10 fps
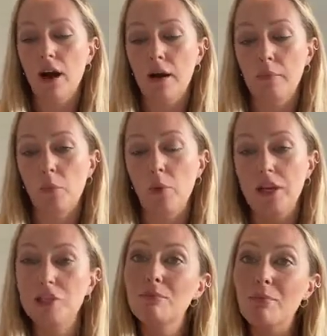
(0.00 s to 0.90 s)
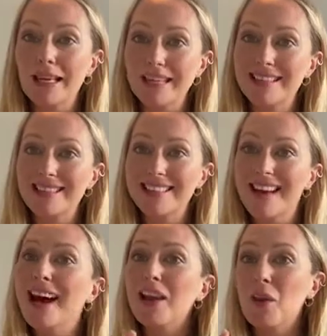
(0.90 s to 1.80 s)
which makes
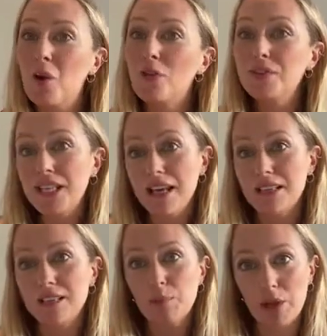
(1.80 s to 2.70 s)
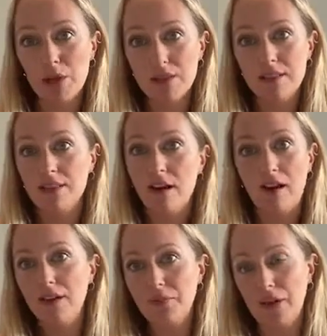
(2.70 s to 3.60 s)
a lot of sense, because
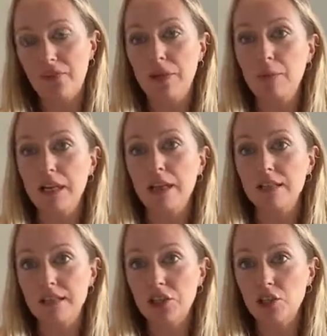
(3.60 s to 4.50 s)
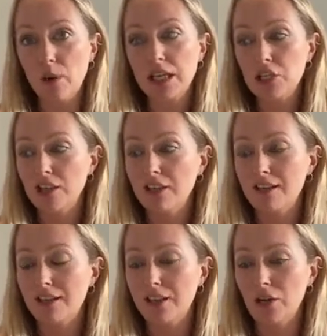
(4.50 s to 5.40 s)
I've definitely been in this situation,
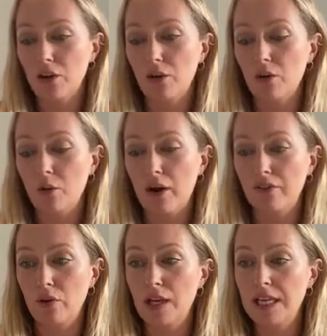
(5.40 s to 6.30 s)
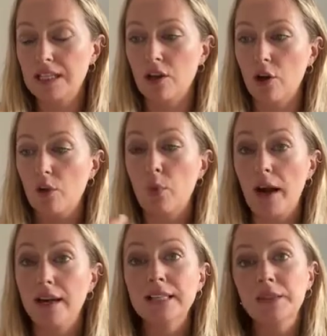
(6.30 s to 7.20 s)
quite a few years ago,
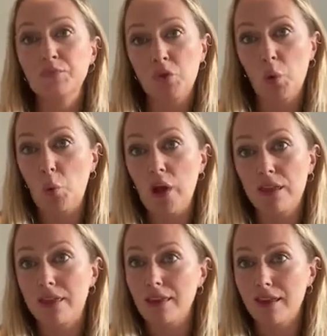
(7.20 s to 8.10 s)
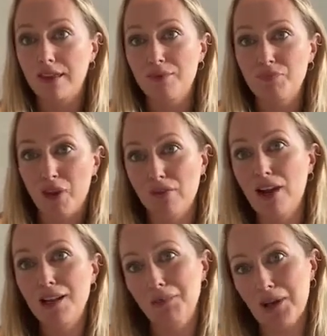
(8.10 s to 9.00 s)
where with the
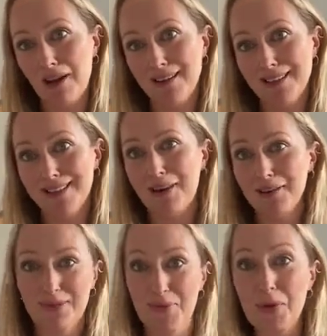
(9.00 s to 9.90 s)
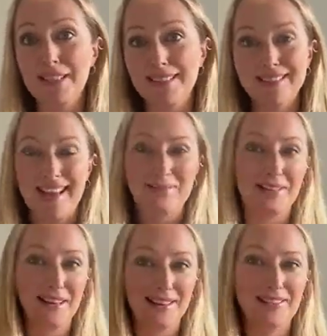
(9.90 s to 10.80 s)
available guys, I was avoidant, and with
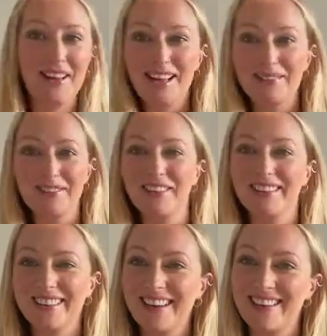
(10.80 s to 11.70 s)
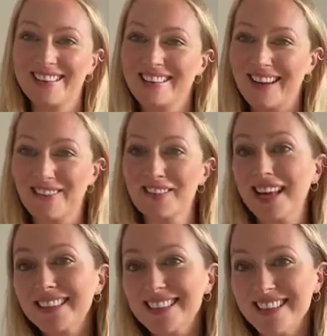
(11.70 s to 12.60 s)
the unavailable guys, I was
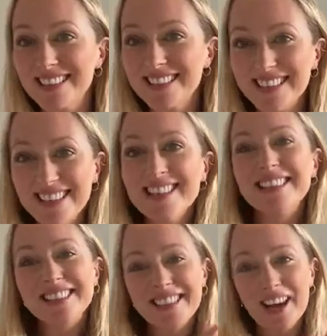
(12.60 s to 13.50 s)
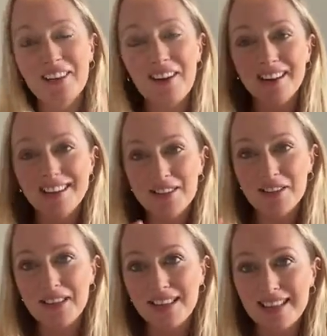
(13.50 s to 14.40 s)
anxious. So I do
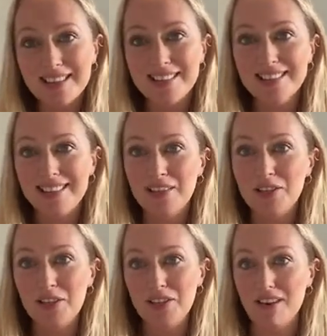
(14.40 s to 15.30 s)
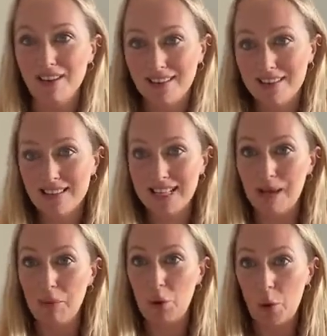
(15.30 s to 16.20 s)
think it's, two sides of the
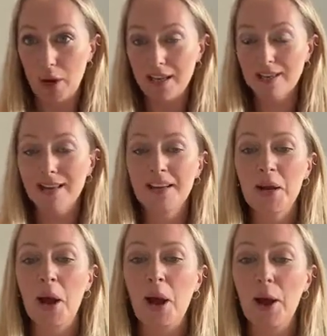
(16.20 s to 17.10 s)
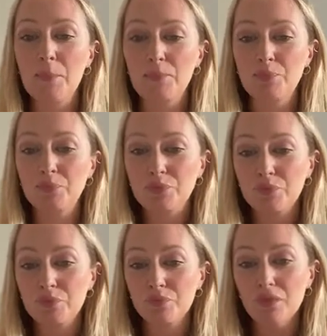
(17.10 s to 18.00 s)
same coin. And
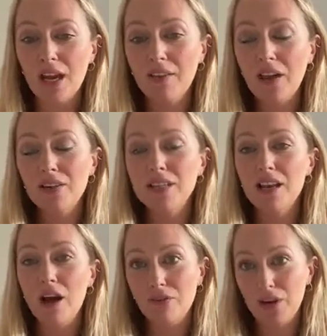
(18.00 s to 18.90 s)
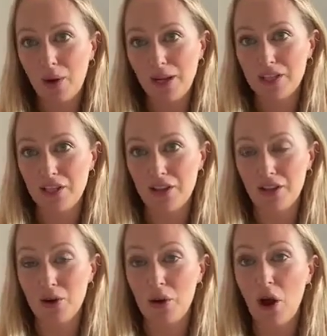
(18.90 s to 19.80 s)
there is a lovely question that
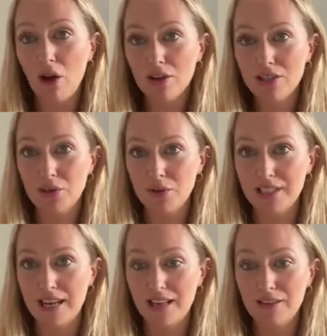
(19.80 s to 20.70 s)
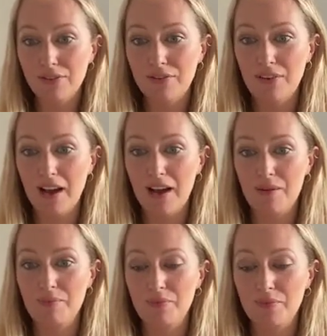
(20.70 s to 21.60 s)
you can ask yourself
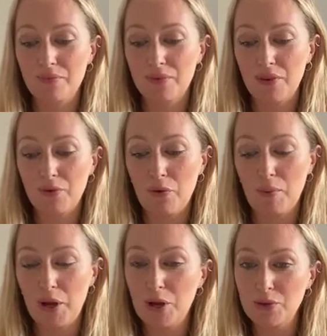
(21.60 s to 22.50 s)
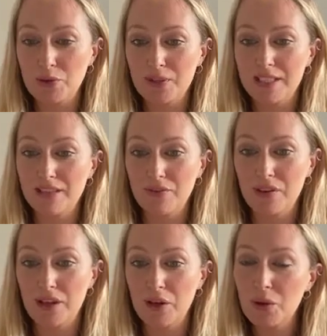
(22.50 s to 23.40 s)
from a coach called
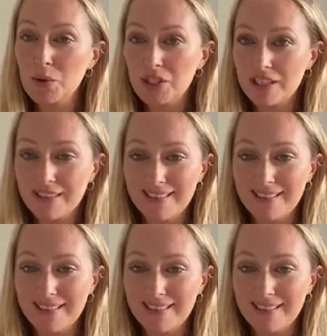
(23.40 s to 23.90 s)
Sylvie Cushin,